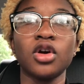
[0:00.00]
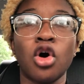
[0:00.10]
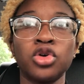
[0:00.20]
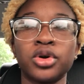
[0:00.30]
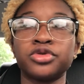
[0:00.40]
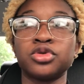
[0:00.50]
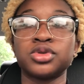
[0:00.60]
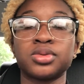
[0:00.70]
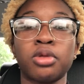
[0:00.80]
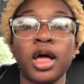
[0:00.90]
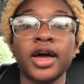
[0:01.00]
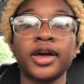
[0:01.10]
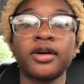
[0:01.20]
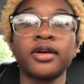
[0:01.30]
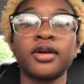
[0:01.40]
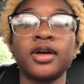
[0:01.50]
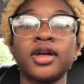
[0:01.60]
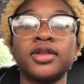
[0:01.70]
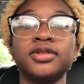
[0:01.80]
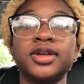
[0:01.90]
All you have to do is apply.
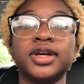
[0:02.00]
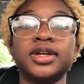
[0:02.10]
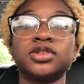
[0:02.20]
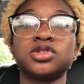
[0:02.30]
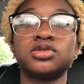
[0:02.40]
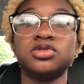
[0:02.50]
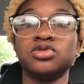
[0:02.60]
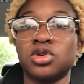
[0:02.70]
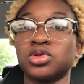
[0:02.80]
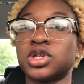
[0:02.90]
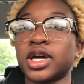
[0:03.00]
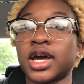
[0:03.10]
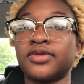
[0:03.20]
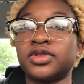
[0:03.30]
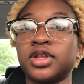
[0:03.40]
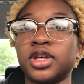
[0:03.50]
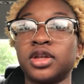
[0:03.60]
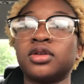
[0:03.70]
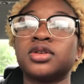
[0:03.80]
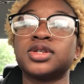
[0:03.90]
They, check
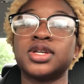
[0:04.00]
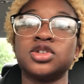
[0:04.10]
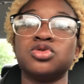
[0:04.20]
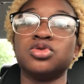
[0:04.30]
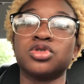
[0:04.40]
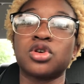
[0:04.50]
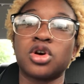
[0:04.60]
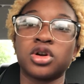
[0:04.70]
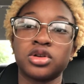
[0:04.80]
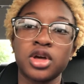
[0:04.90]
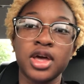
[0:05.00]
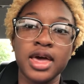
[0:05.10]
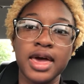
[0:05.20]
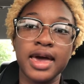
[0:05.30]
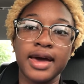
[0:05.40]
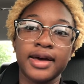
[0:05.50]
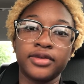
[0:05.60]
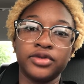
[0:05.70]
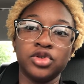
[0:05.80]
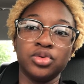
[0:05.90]
everything, send you your card,
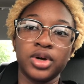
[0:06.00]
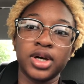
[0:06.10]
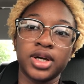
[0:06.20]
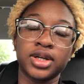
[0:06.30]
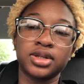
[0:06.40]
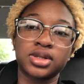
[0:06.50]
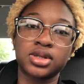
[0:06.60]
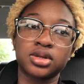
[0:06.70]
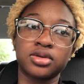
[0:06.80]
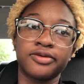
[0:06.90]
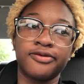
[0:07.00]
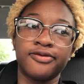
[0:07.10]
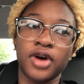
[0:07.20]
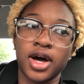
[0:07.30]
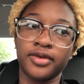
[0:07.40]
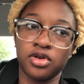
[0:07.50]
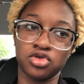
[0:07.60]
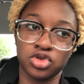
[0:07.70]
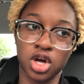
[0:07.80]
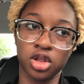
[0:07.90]
and you get
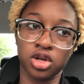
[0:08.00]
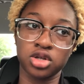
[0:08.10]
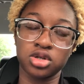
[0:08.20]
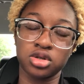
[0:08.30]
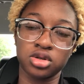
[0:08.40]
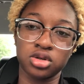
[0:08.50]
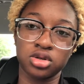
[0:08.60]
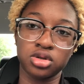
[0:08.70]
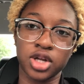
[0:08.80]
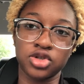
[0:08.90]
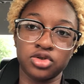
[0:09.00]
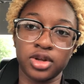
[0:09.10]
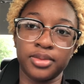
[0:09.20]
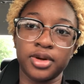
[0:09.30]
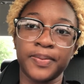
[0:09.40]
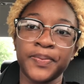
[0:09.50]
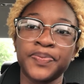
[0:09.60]
$500. That's your limit.